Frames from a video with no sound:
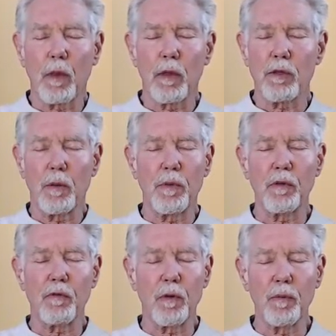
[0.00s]
Something
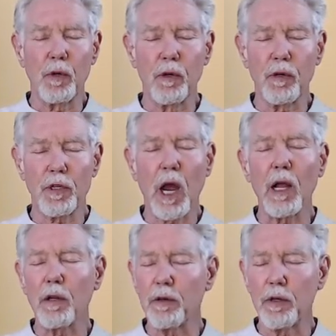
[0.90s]
from your
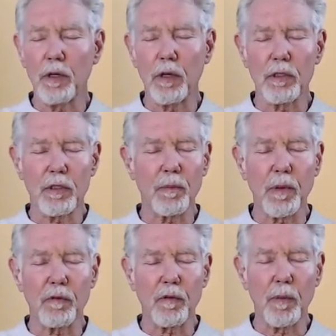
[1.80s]
childhood,
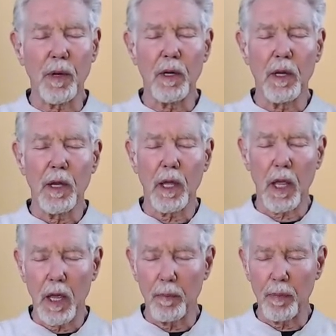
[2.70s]
something from a
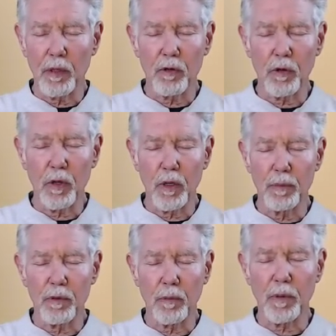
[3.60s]
camping trip,
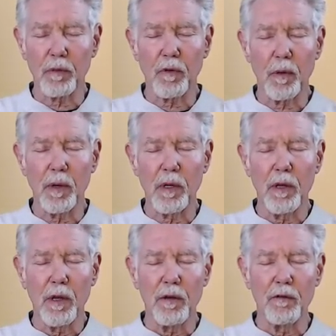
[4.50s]
something from a
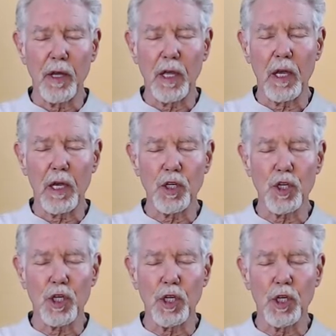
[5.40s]

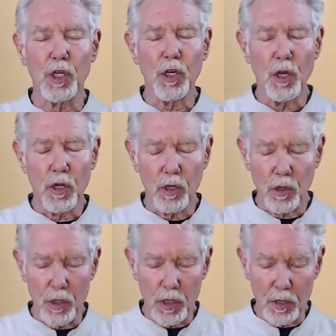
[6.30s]
vacation. Your
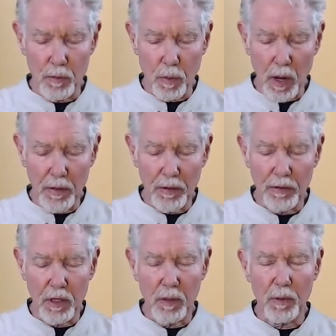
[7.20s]
breath is
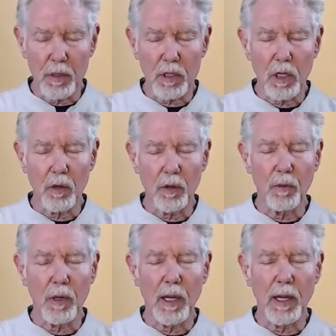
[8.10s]
deep and slow and
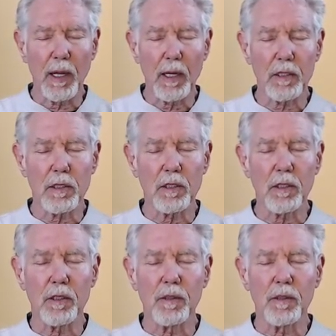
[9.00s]
relaxed.